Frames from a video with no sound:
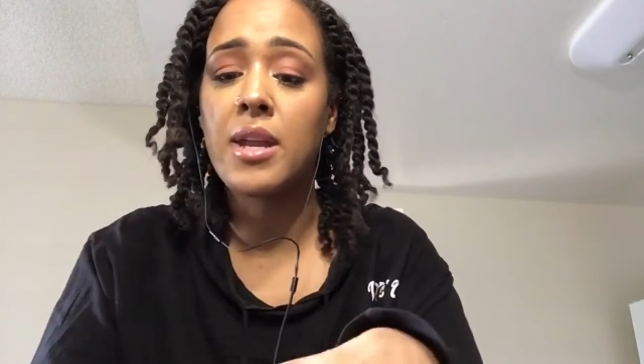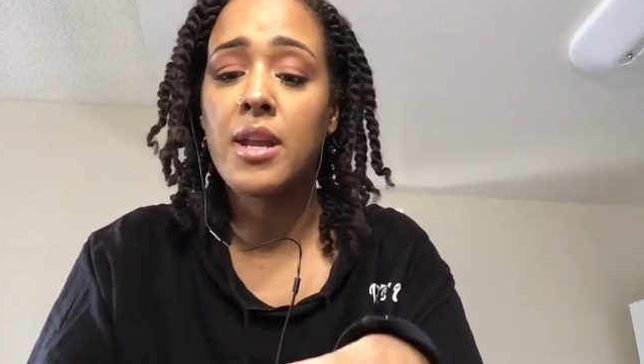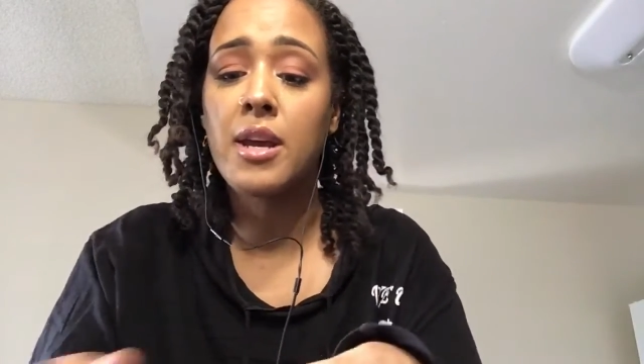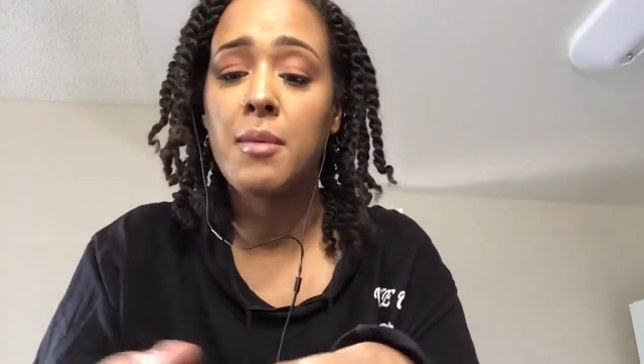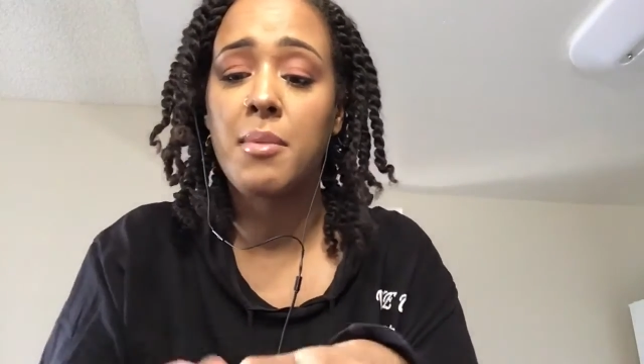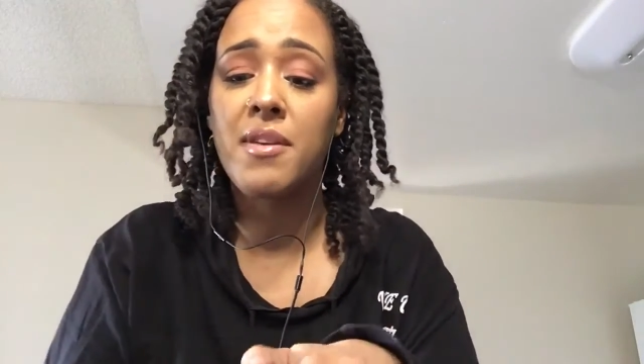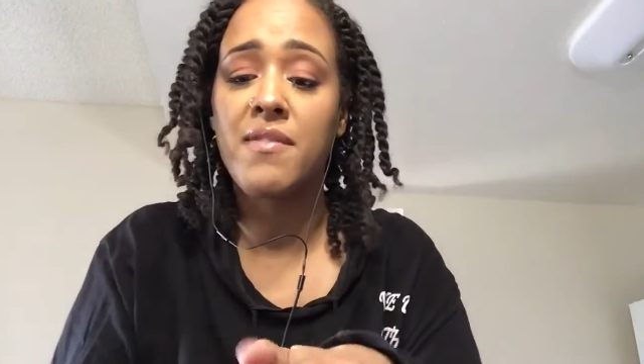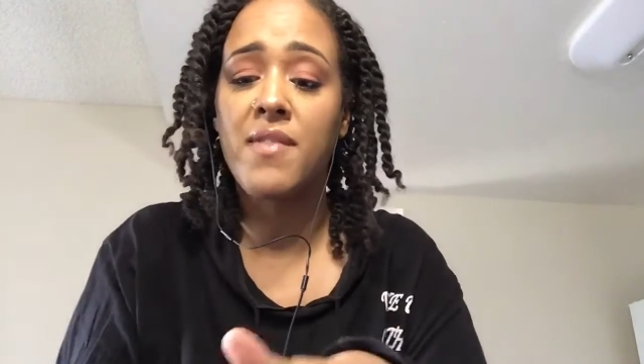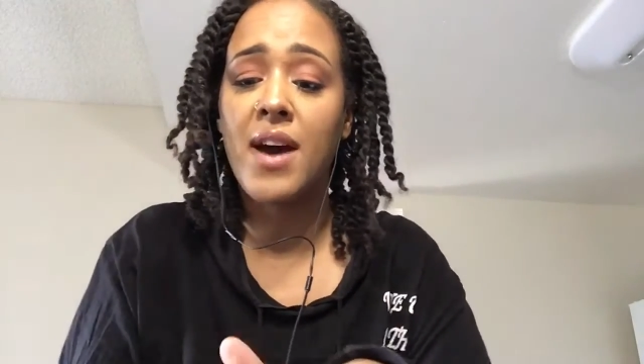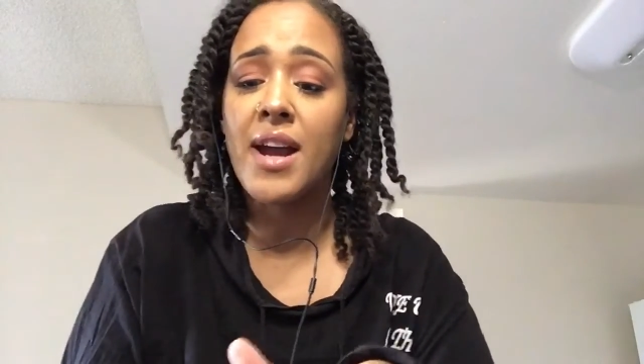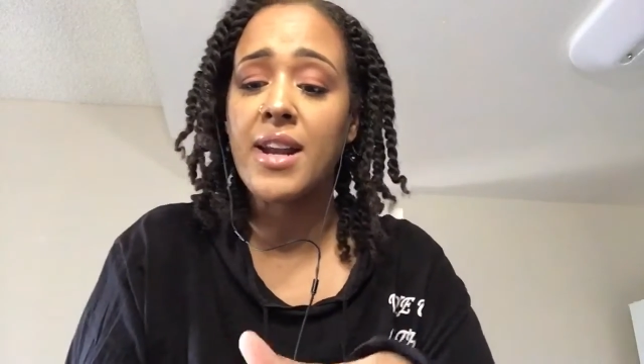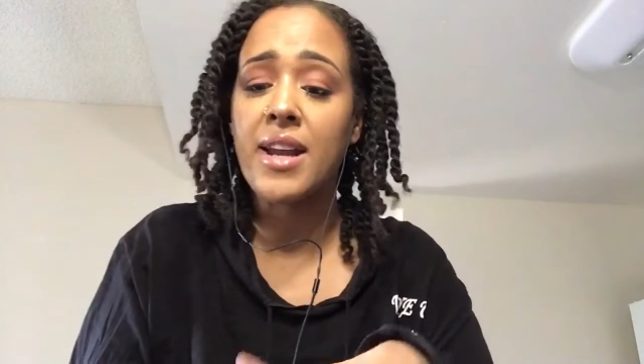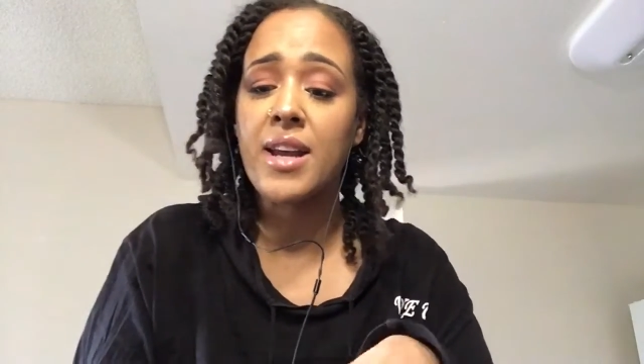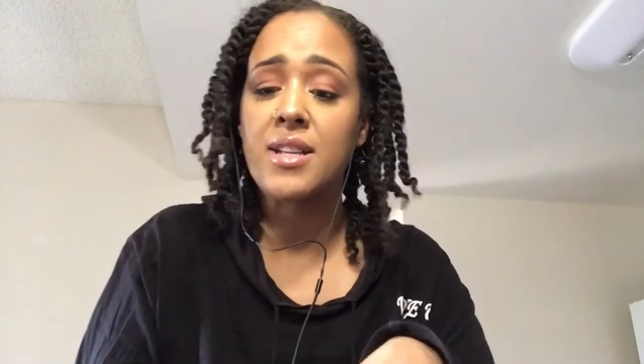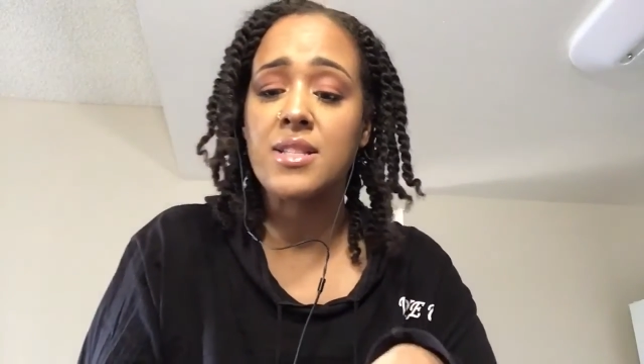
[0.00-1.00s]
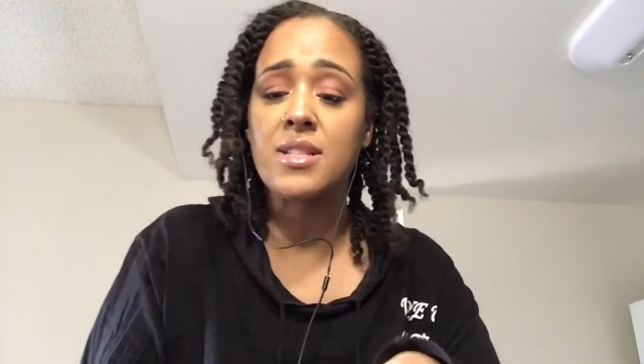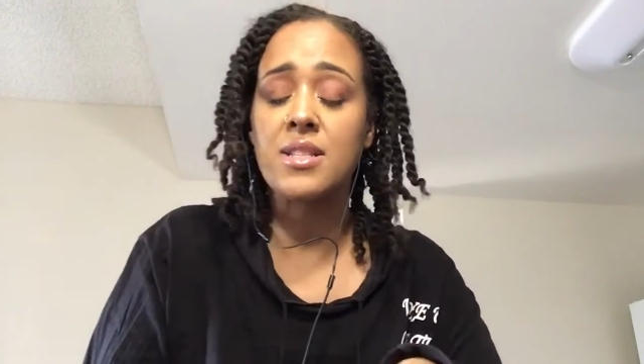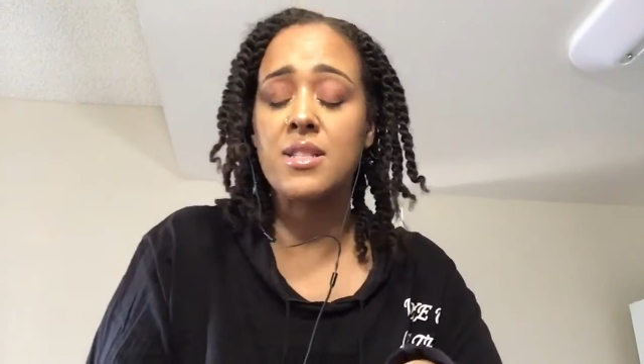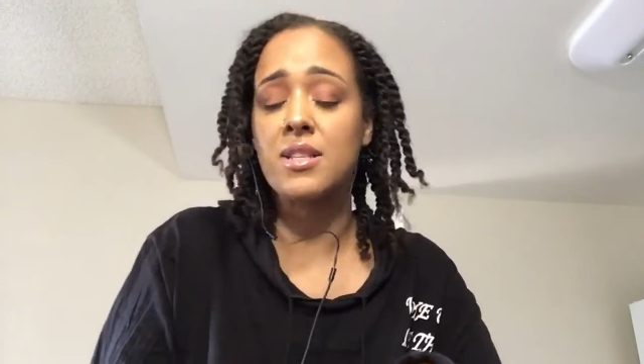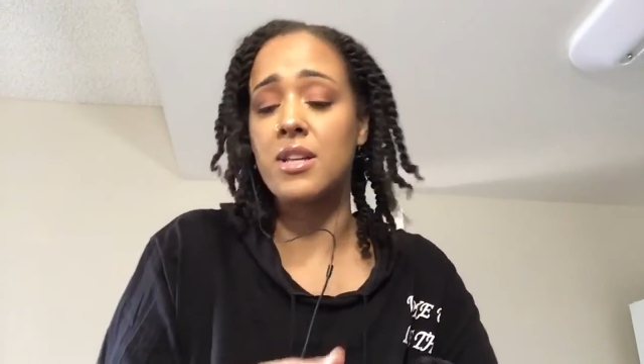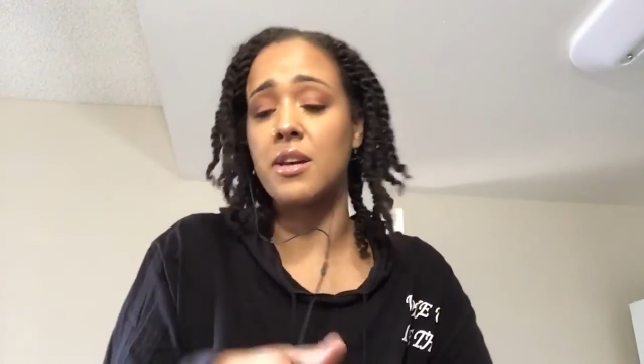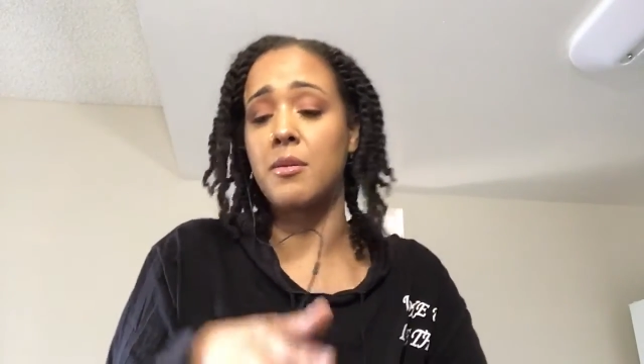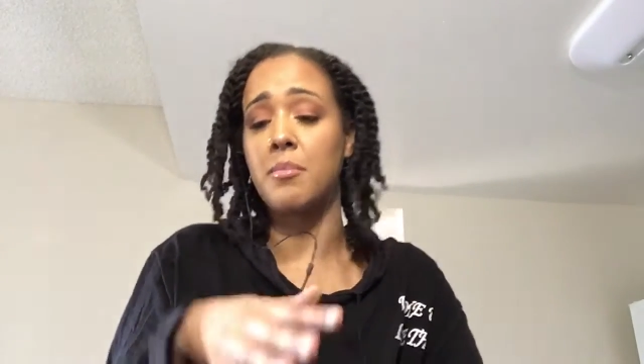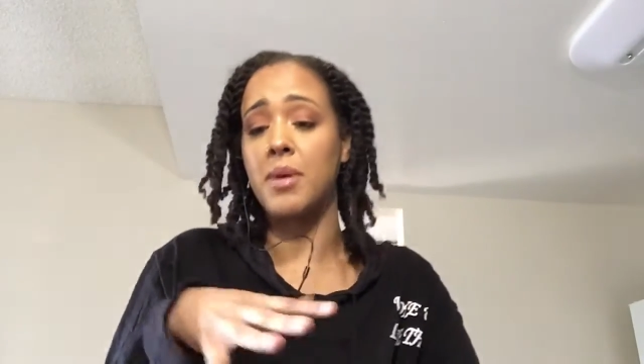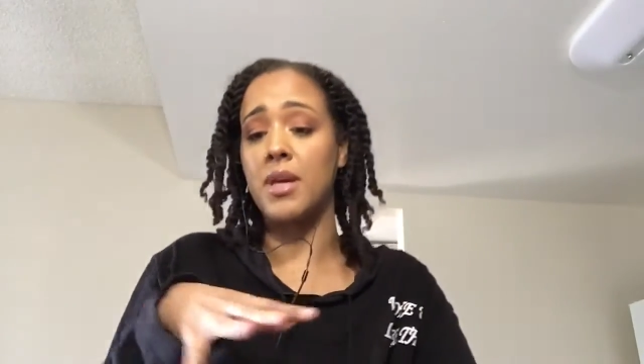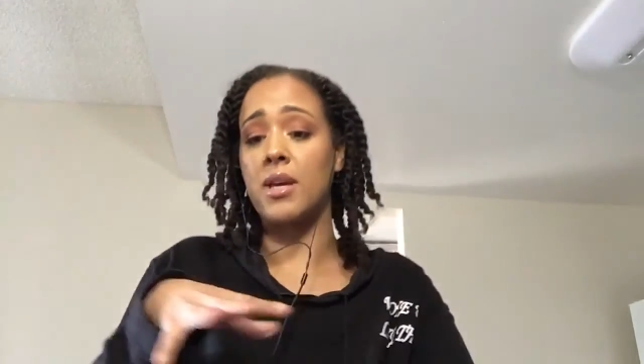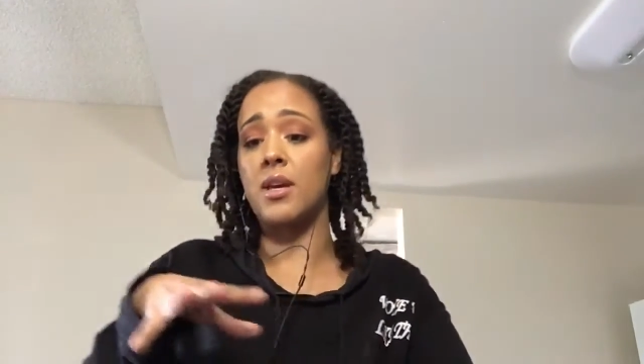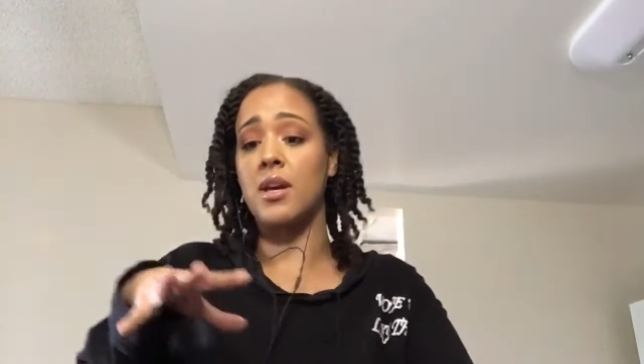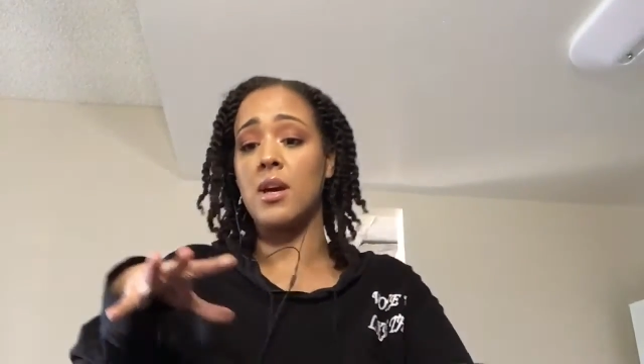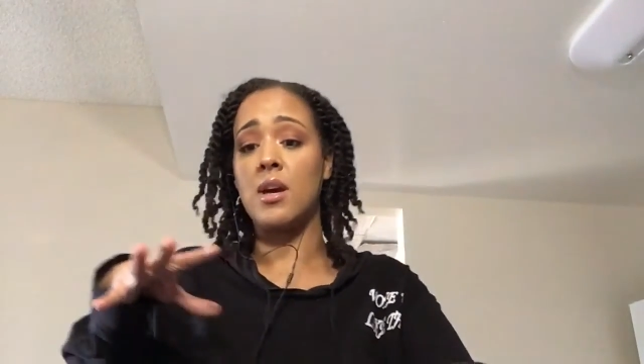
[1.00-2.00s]
It could be finances, it could
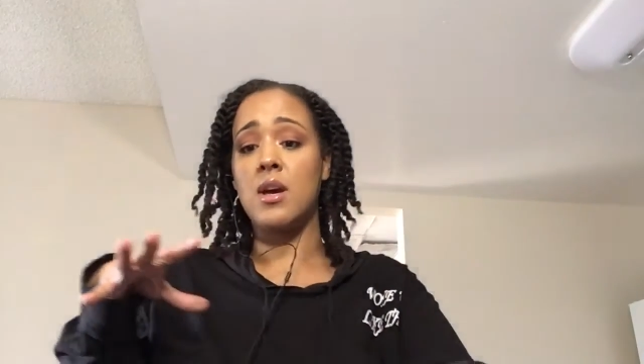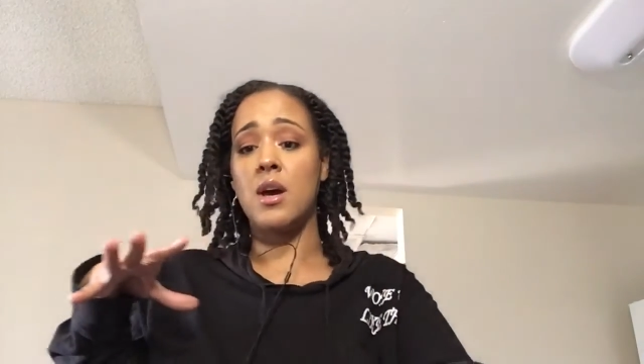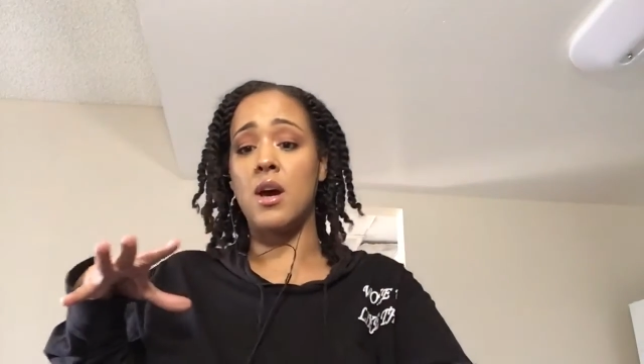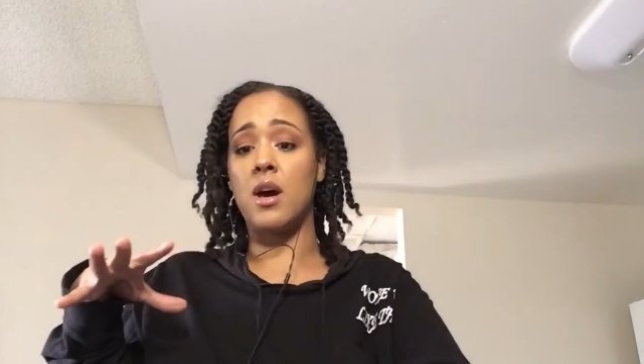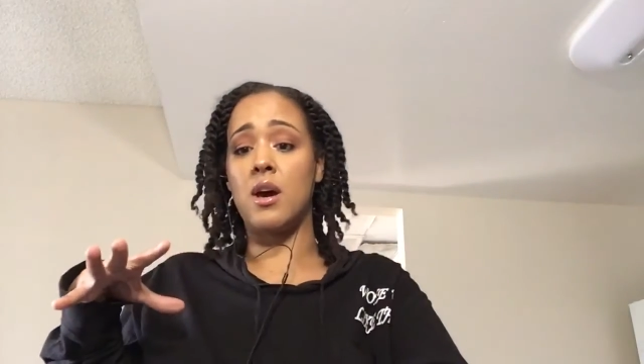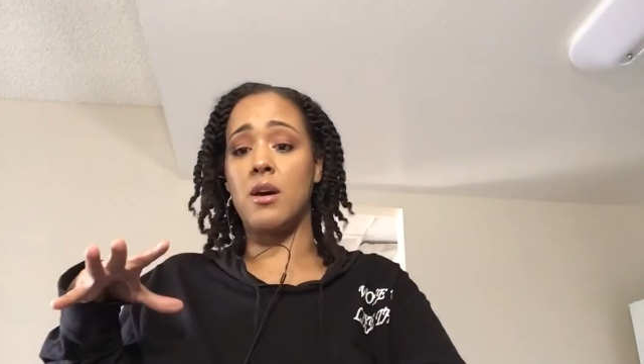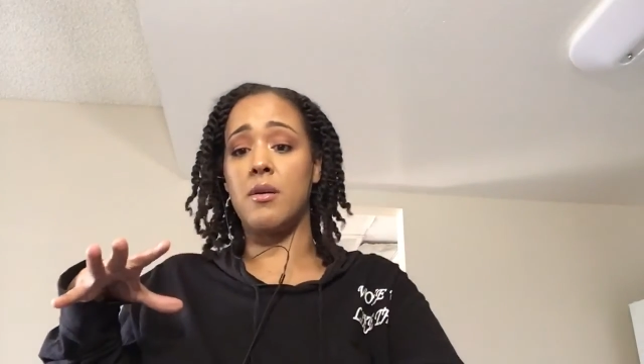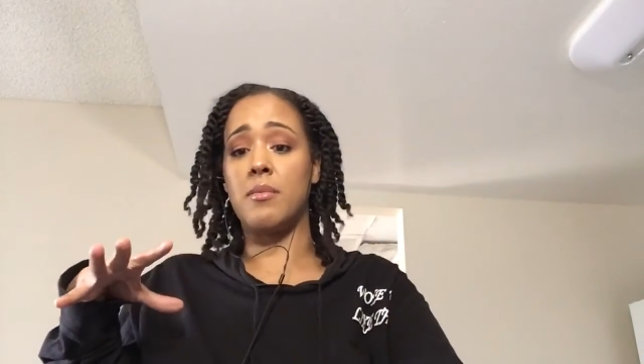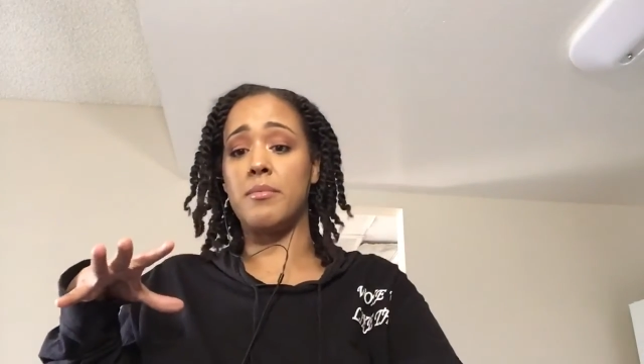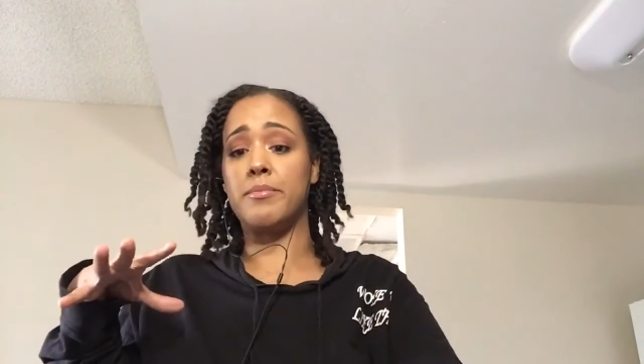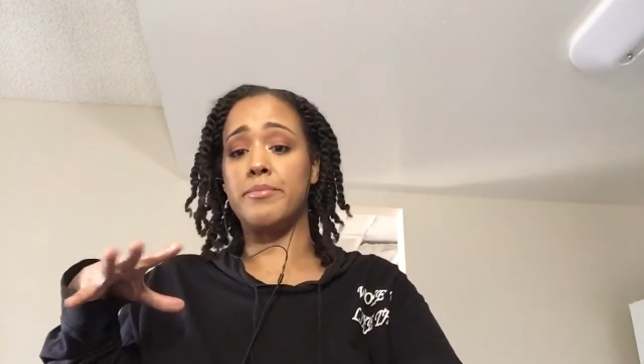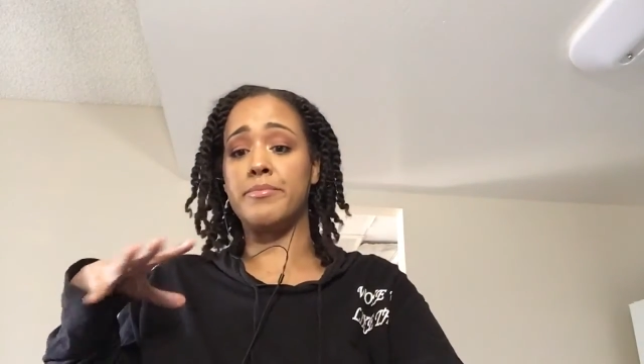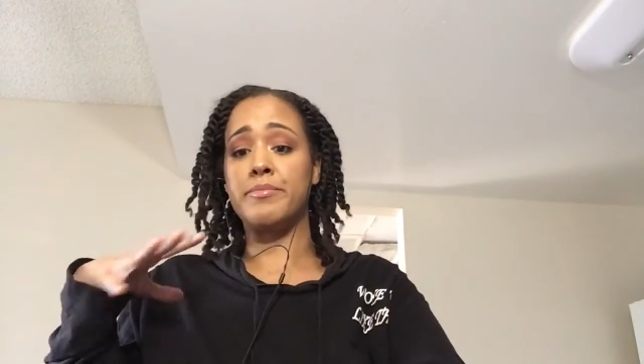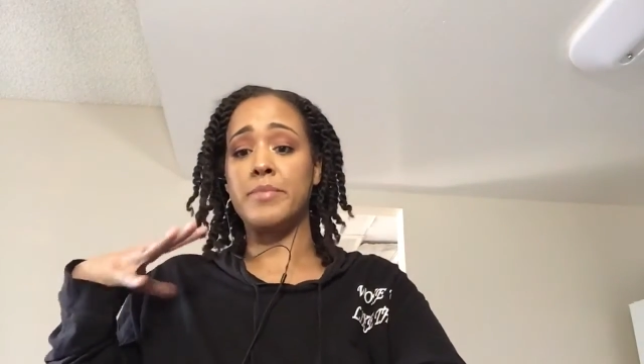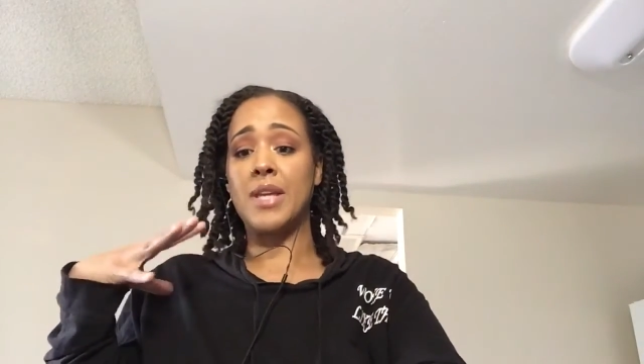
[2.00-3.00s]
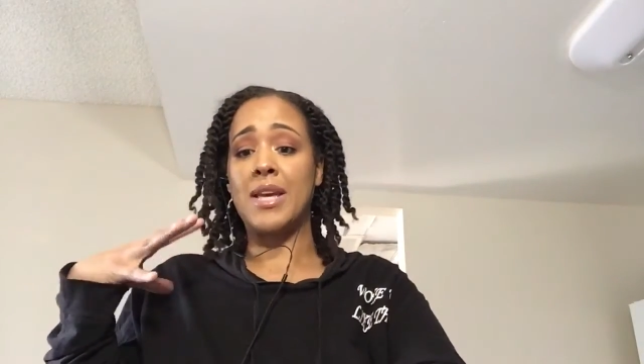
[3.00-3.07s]
be um,